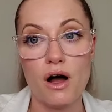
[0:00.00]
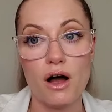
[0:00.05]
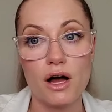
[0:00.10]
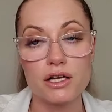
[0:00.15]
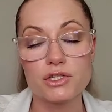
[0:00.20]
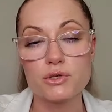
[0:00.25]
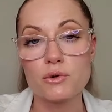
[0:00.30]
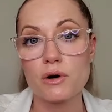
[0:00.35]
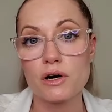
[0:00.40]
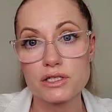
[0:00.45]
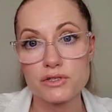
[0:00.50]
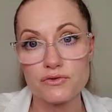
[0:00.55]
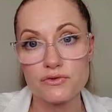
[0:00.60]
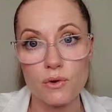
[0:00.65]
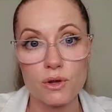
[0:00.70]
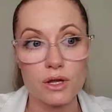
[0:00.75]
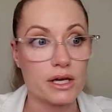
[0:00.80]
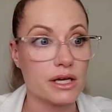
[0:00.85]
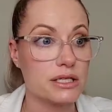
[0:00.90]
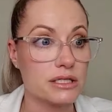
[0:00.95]
on to our
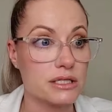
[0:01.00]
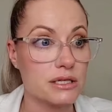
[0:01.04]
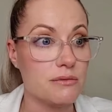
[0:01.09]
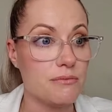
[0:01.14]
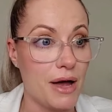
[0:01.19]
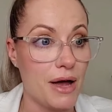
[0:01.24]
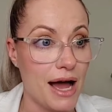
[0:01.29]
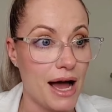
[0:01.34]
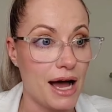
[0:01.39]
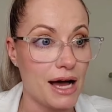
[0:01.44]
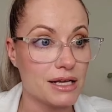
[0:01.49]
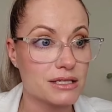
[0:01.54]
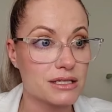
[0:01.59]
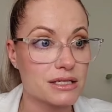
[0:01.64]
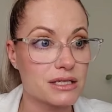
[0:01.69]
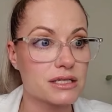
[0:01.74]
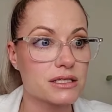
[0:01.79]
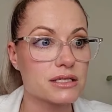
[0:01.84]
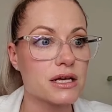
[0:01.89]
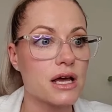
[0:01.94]
exfoliants and
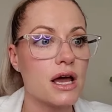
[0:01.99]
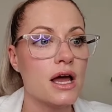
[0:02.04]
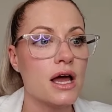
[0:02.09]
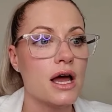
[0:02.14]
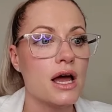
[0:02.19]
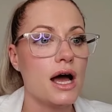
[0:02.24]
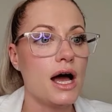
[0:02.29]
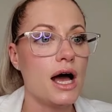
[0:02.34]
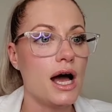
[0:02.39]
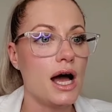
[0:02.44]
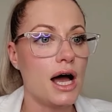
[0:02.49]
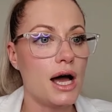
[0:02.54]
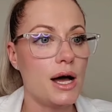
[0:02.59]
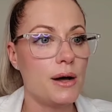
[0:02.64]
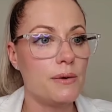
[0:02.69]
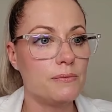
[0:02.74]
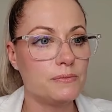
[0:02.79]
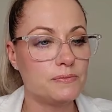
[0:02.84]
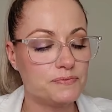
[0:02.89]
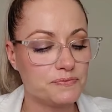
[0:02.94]
masks
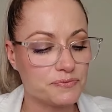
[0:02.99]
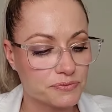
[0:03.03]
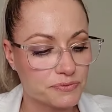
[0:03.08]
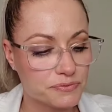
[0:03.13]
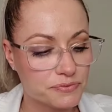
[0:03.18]
um,